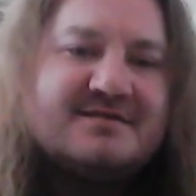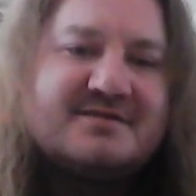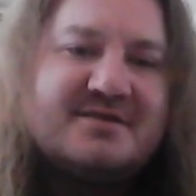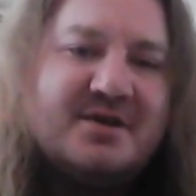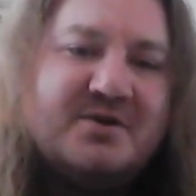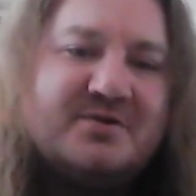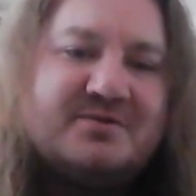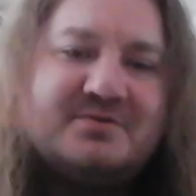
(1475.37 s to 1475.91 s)

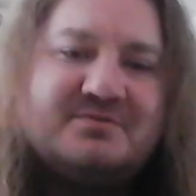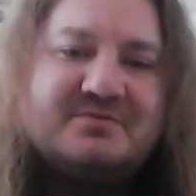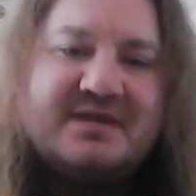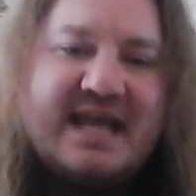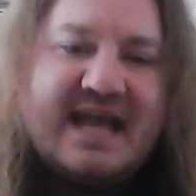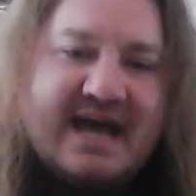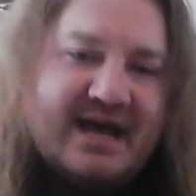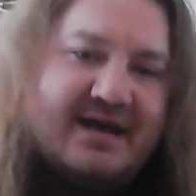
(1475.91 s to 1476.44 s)
So
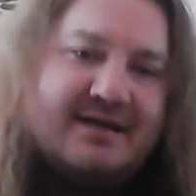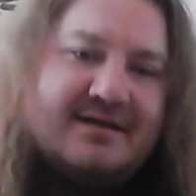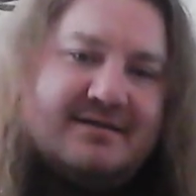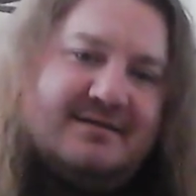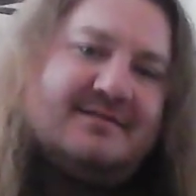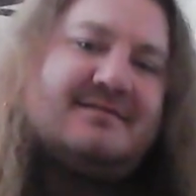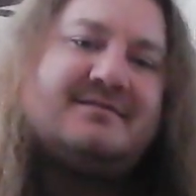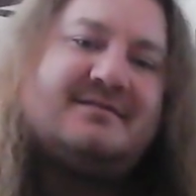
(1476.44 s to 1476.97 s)

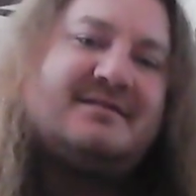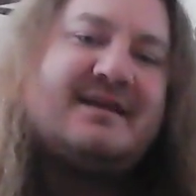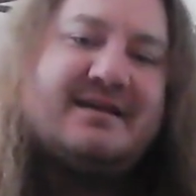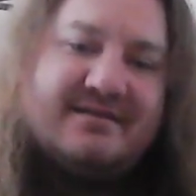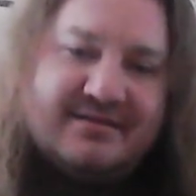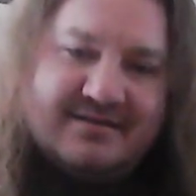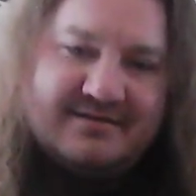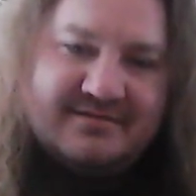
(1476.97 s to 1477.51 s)
yeah,
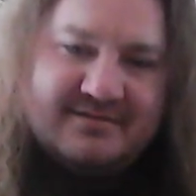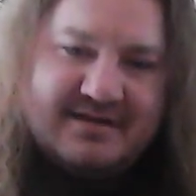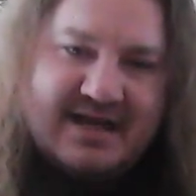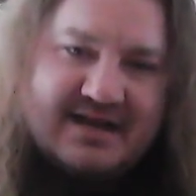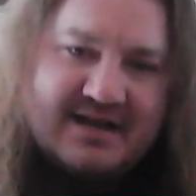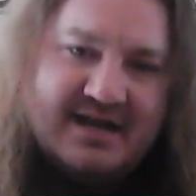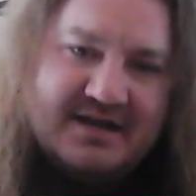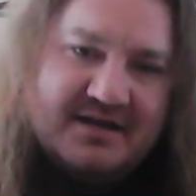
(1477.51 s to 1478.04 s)

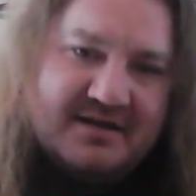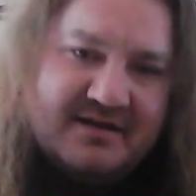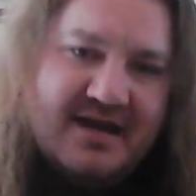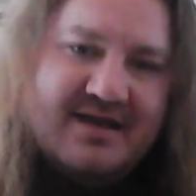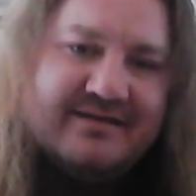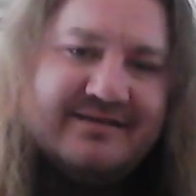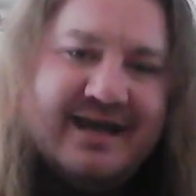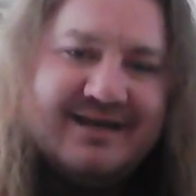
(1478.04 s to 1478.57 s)
that kind of
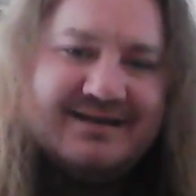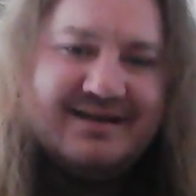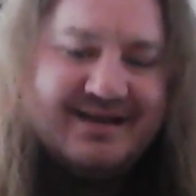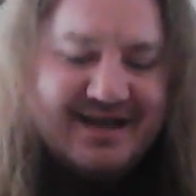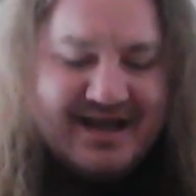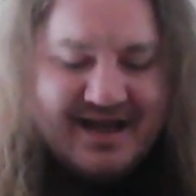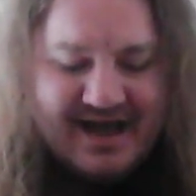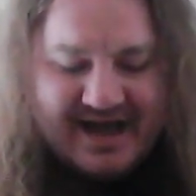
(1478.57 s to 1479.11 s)

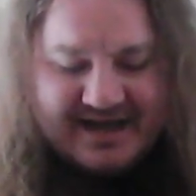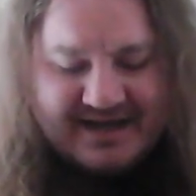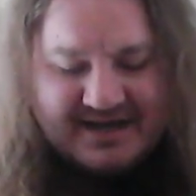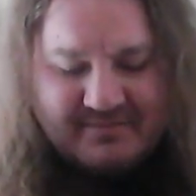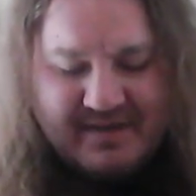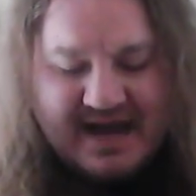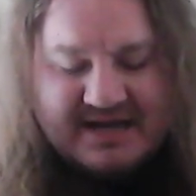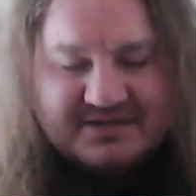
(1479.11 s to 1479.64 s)
I
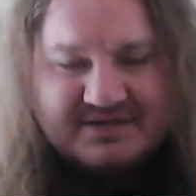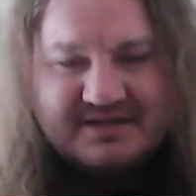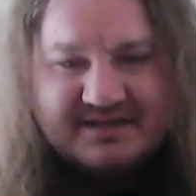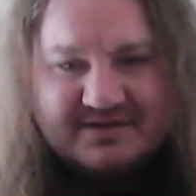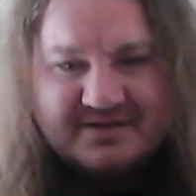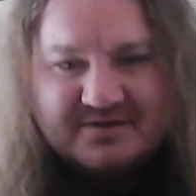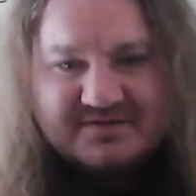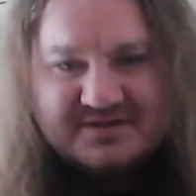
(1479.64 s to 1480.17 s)
can imagine
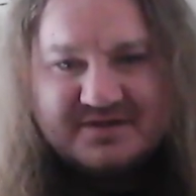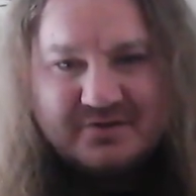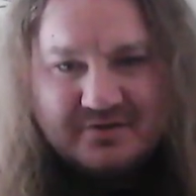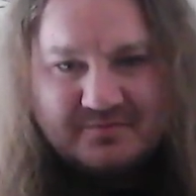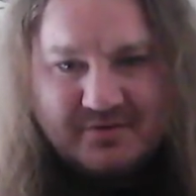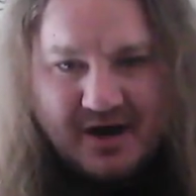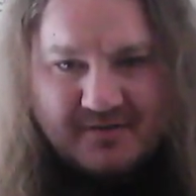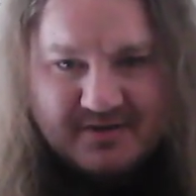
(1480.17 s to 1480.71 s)
that those two
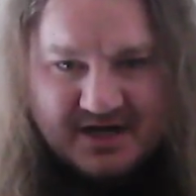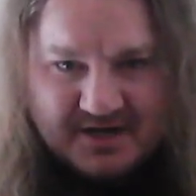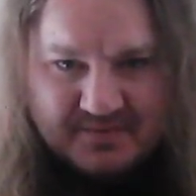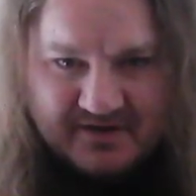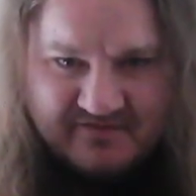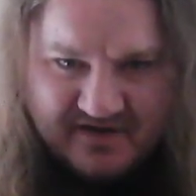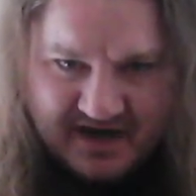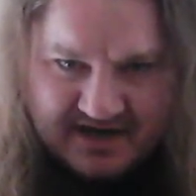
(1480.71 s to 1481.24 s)
are probably going
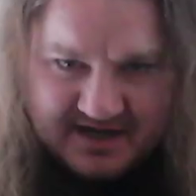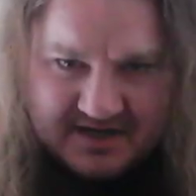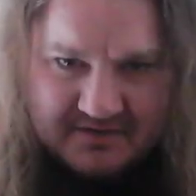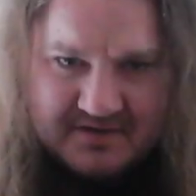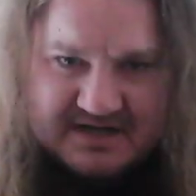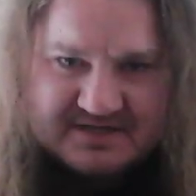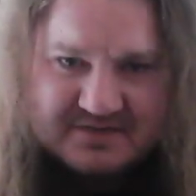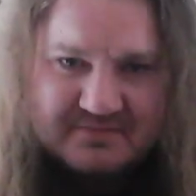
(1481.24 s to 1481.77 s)
to be fighting
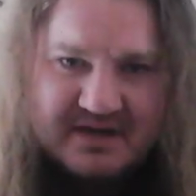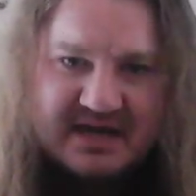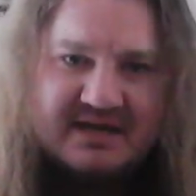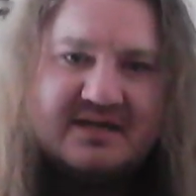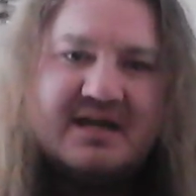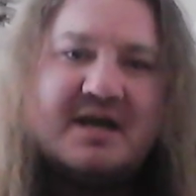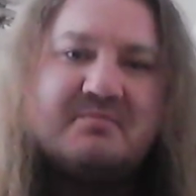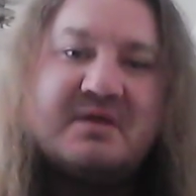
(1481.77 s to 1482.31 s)
at
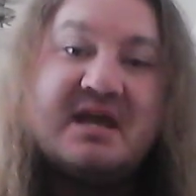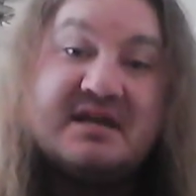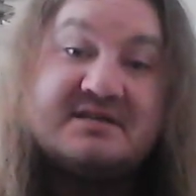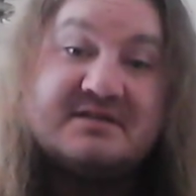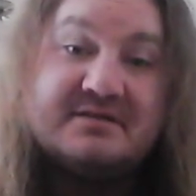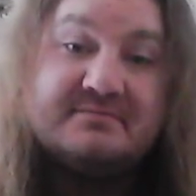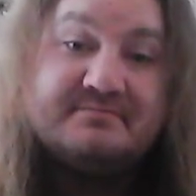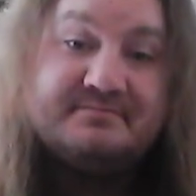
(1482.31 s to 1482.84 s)
WrestleMania, I'm
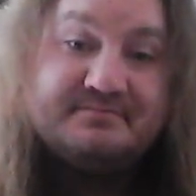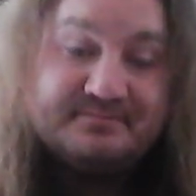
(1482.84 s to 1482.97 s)
guessing.